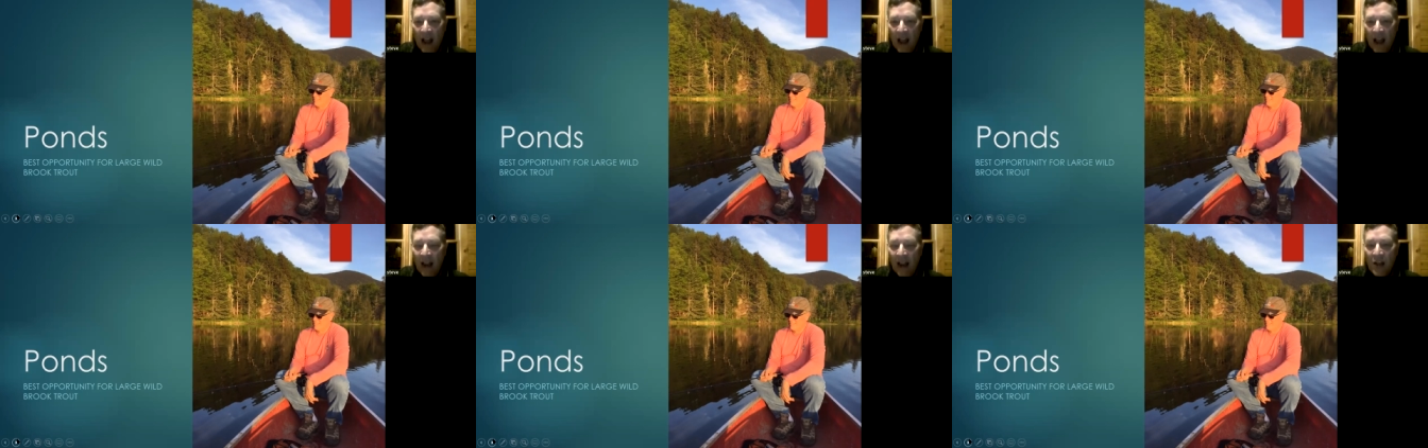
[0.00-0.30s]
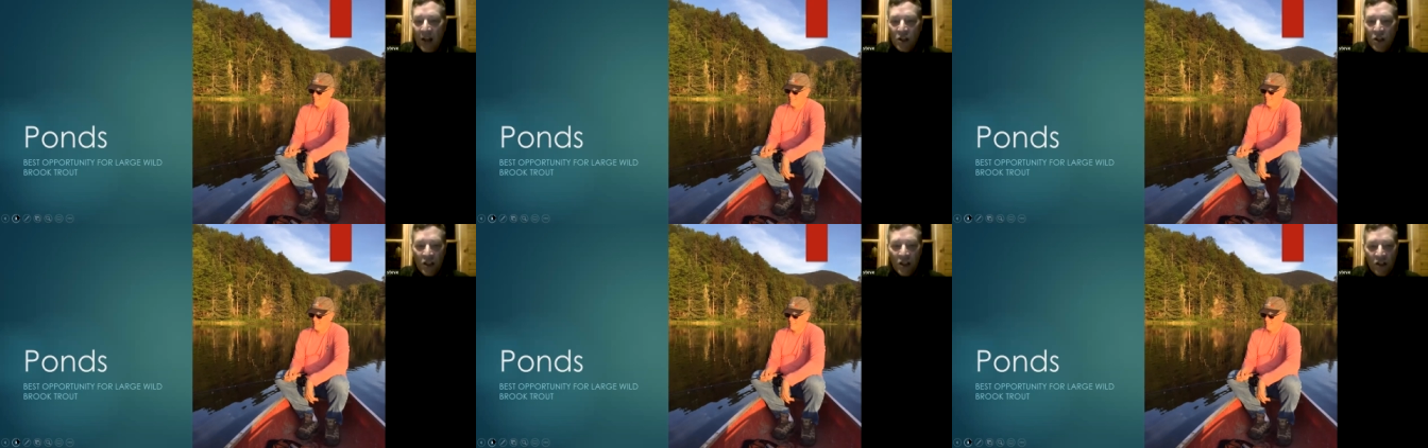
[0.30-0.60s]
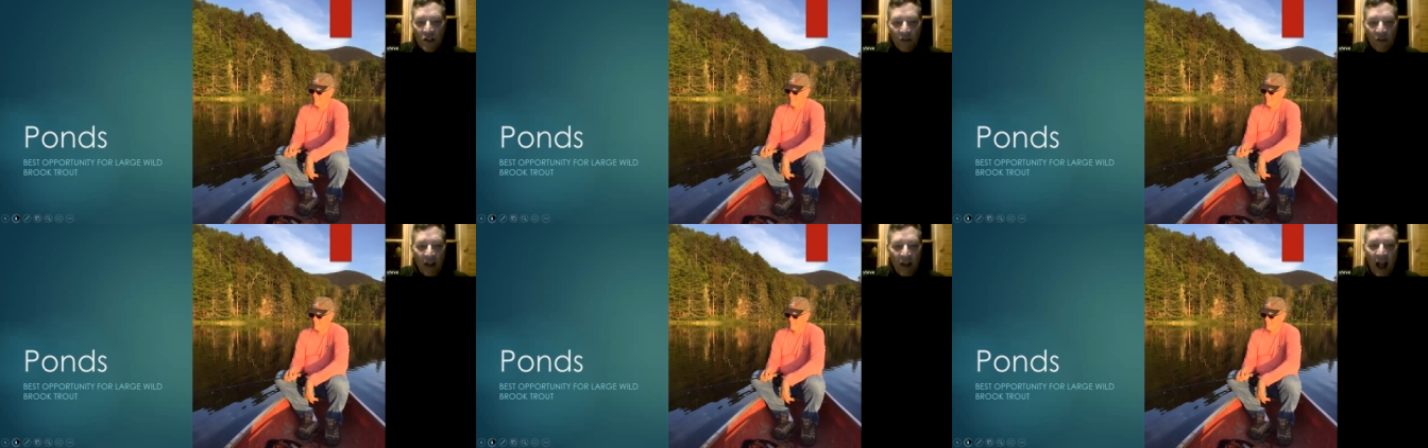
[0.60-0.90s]
that actually
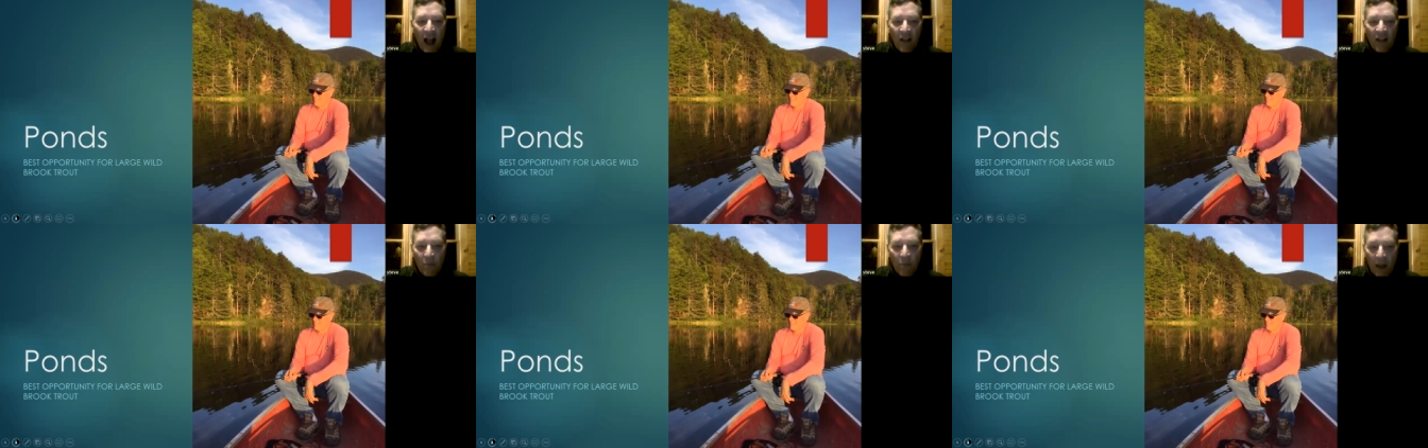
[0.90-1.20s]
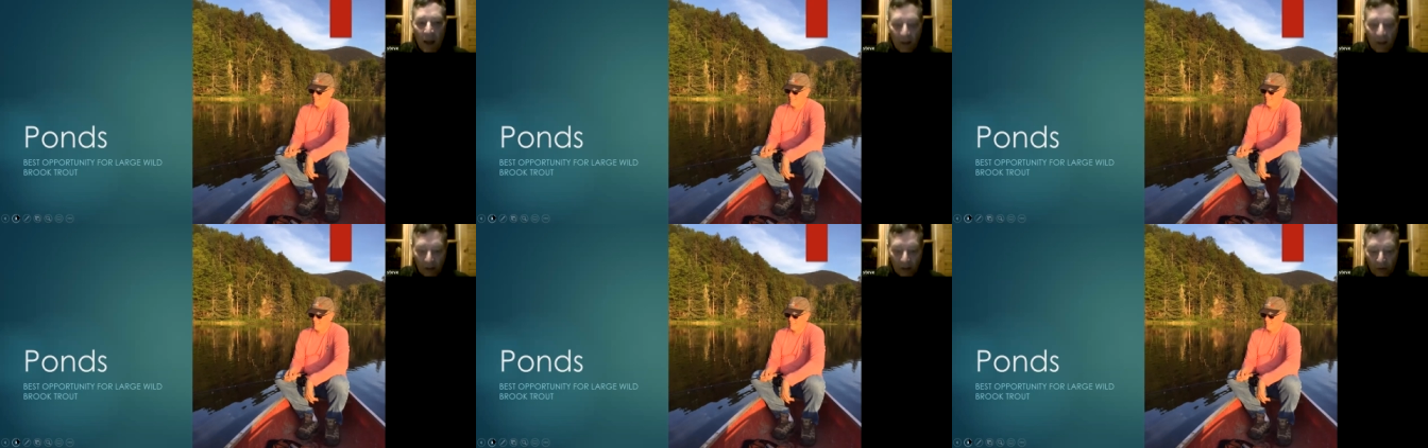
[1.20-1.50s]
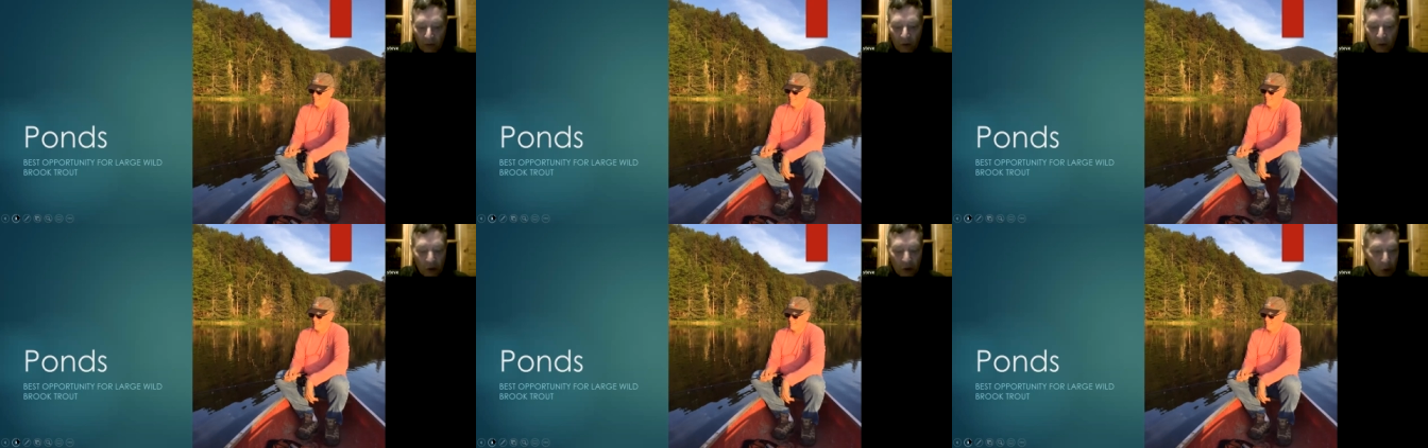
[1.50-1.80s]
survive past the
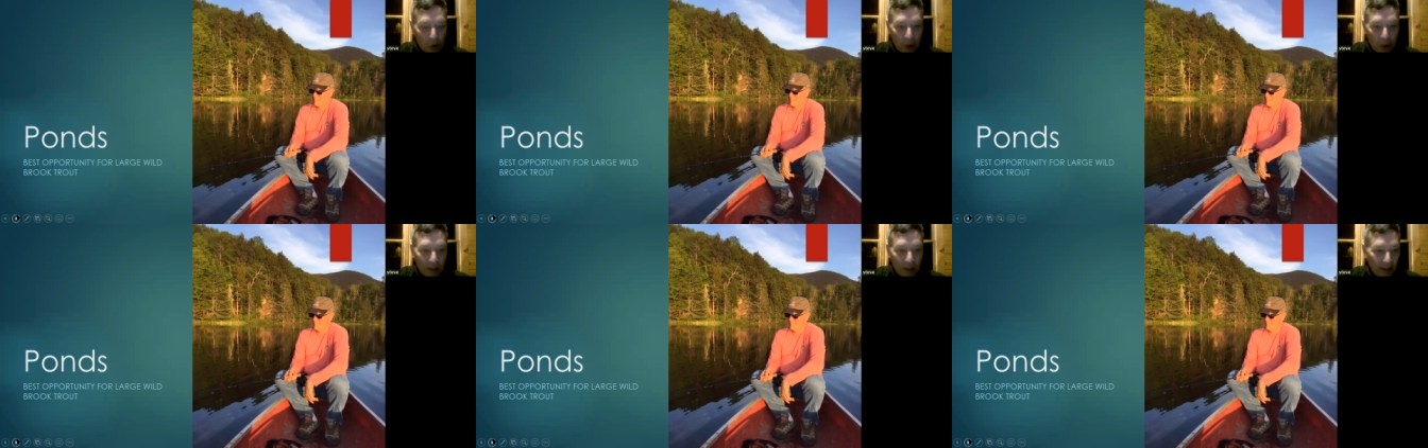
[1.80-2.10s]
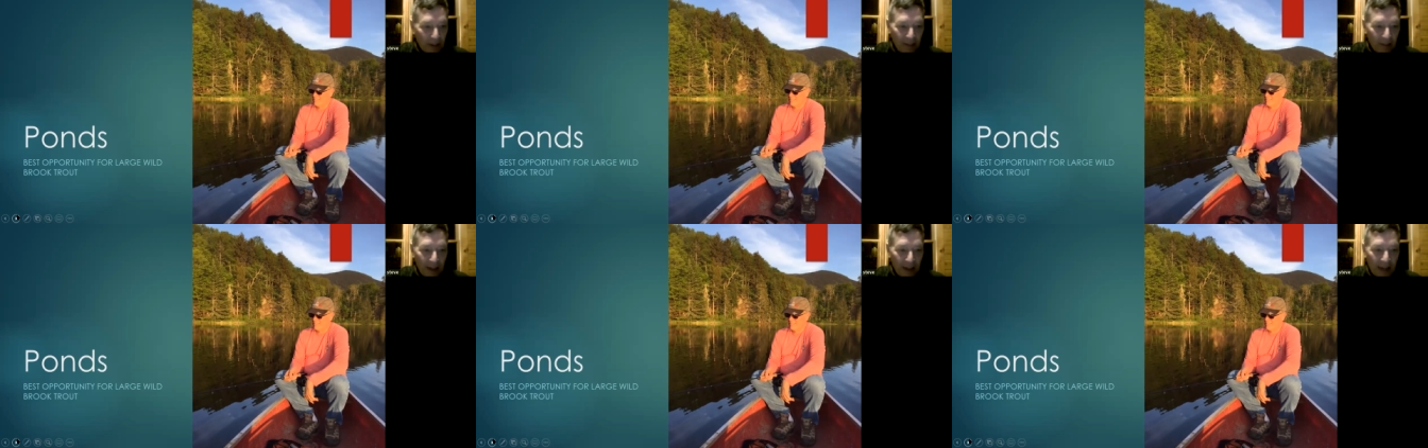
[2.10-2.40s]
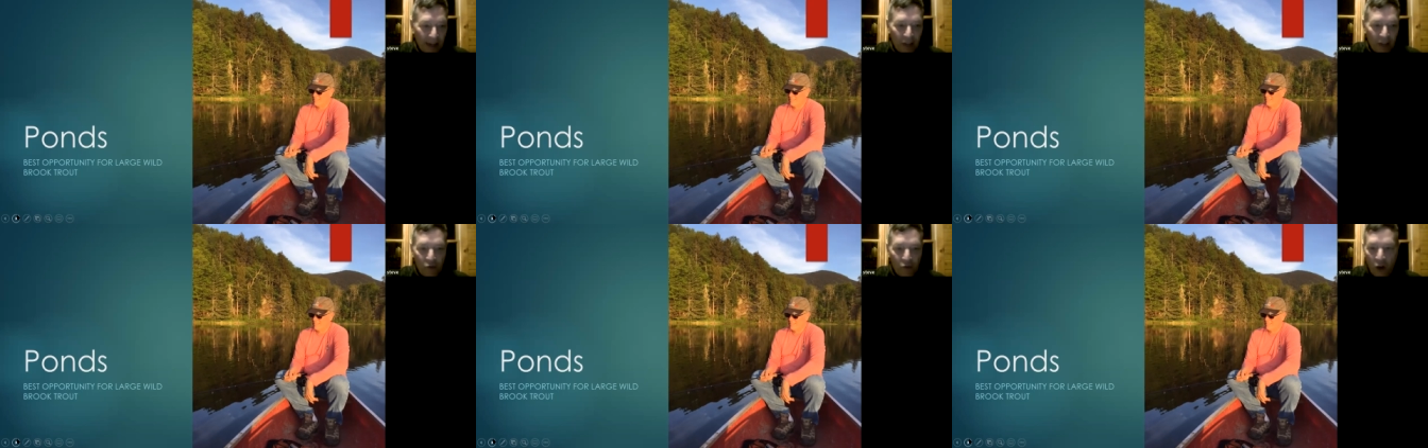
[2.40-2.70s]
first week that they
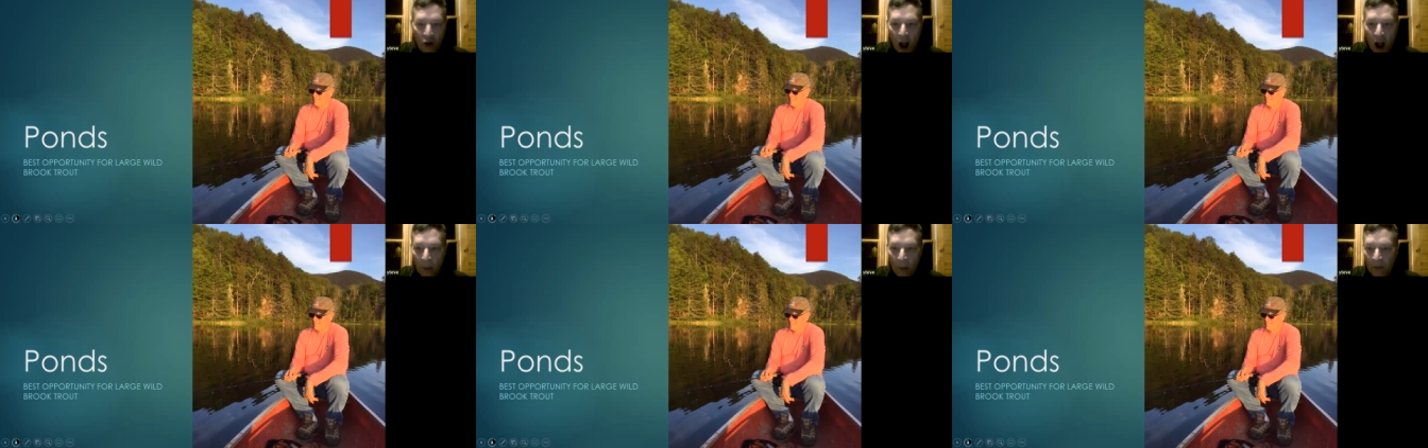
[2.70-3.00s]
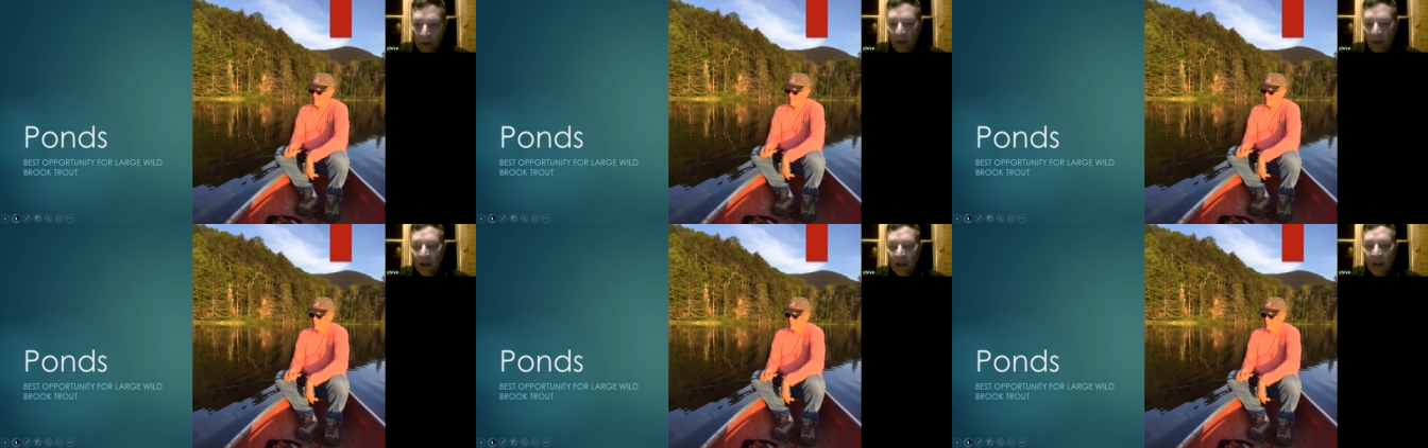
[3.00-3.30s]
get dropped